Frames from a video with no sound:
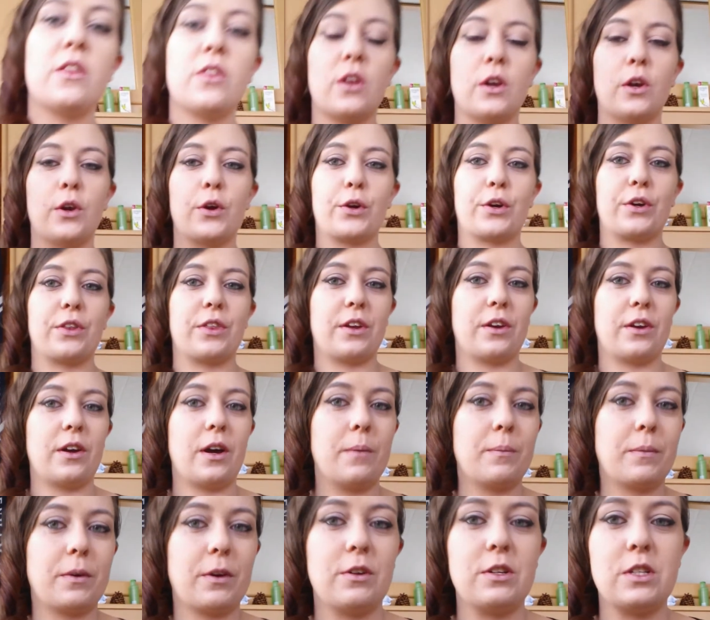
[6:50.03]
the look that
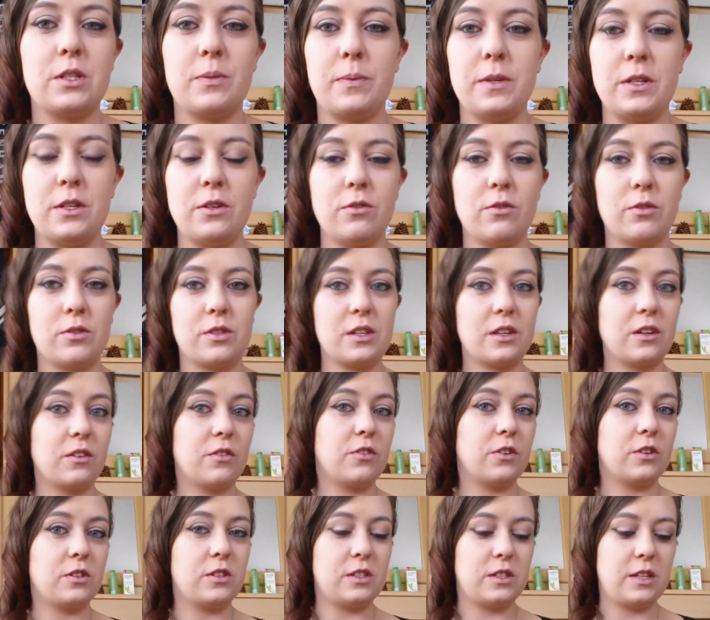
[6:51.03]
I'm going to be using
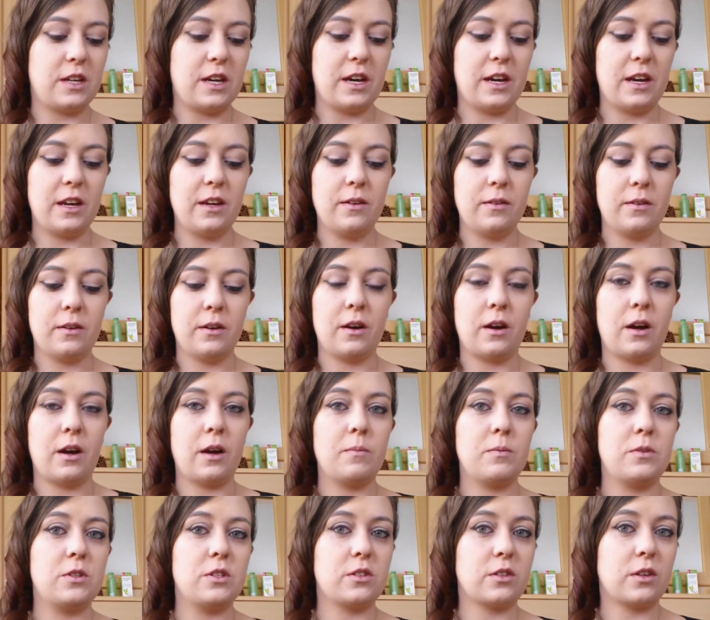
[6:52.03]
for today,
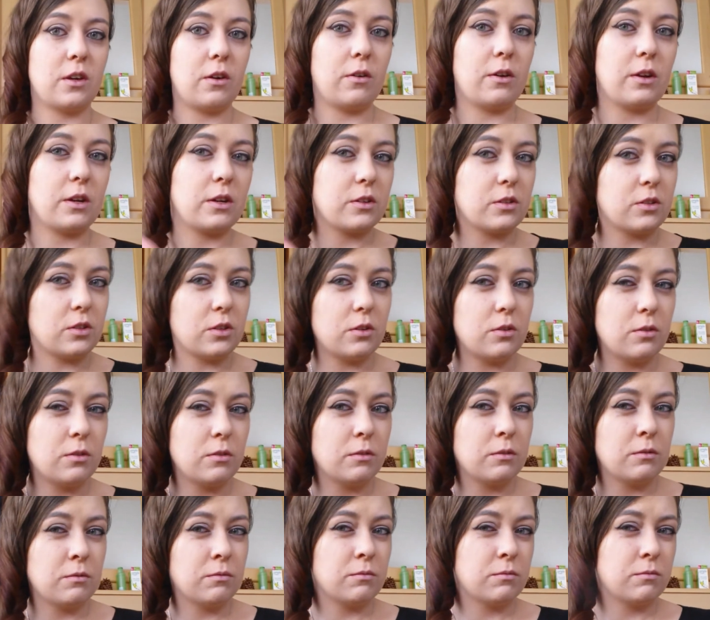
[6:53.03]
I'm just going to
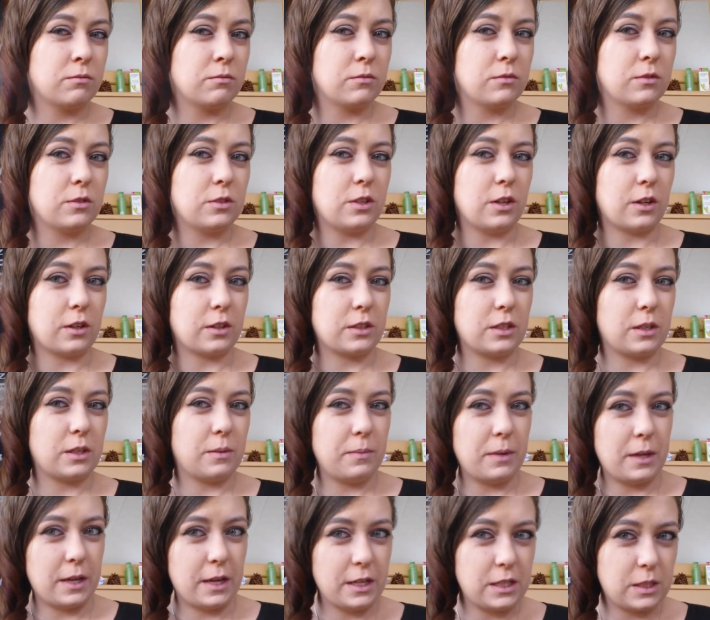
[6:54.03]
chuck
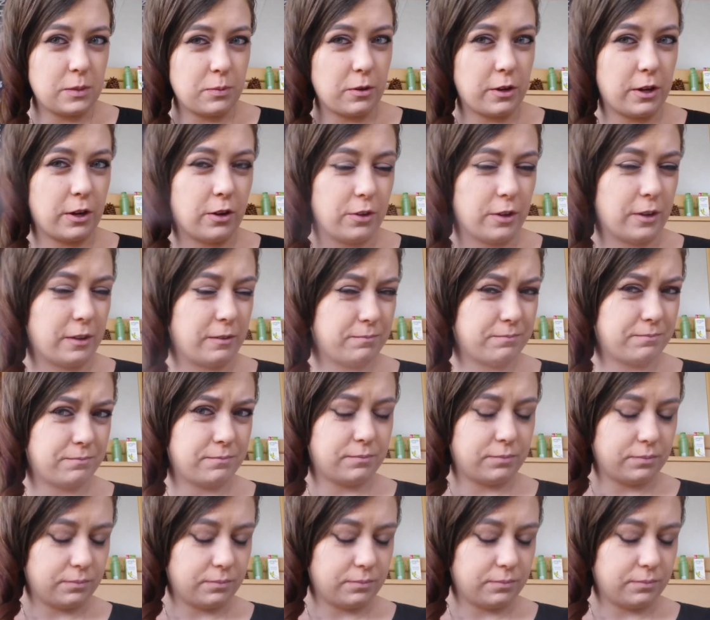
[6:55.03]
some hairspray on it.